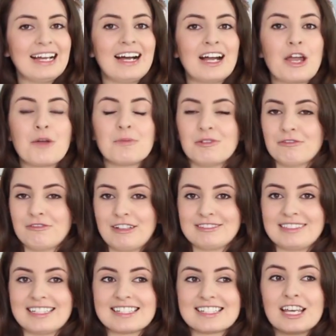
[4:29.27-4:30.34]
I hope you found
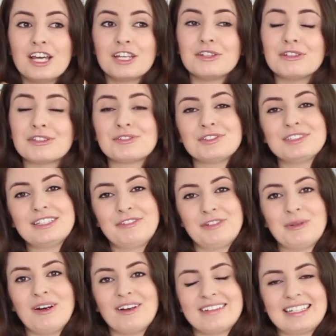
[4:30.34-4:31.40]
that useful if
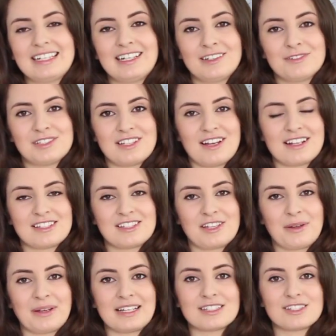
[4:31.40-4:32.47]
you are thinking of starting
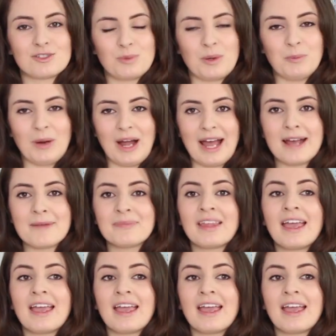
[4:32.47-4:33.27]
sewing swimwear.